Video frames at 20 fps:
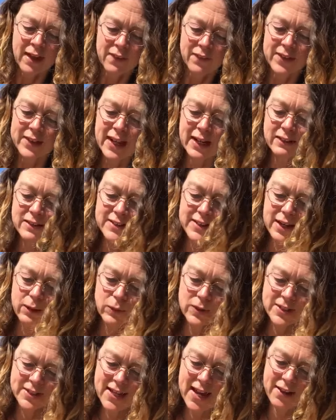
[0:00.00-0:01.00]
The next day
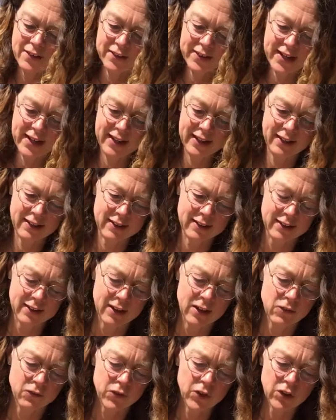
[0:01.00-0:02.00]
was Saturday.
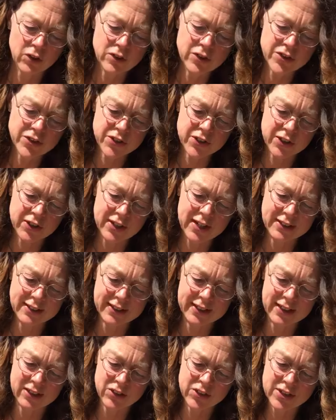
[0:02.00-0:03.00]
Fern stood at the
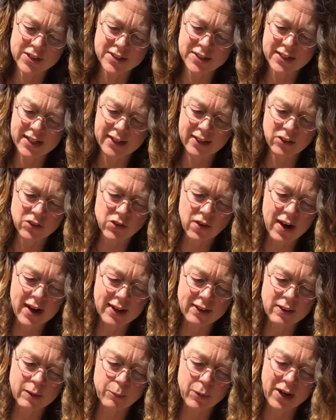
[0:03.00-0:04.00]
kitchen sink
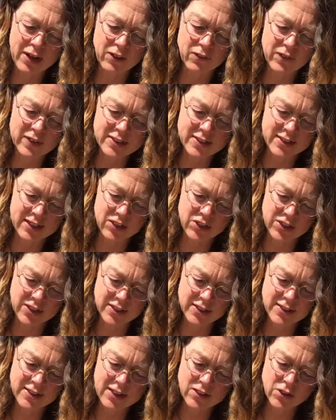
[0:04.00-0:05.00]
drying the breakfast
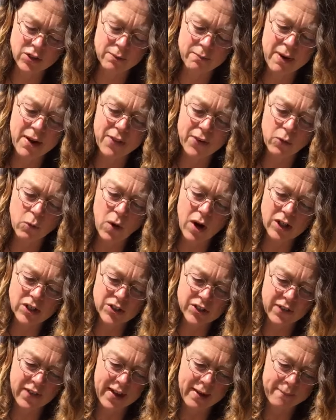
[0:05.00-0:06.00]
dishes as her mother
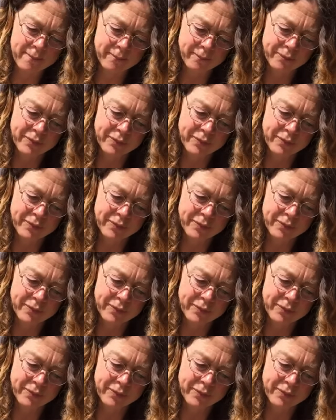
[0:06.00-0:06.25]
washed them.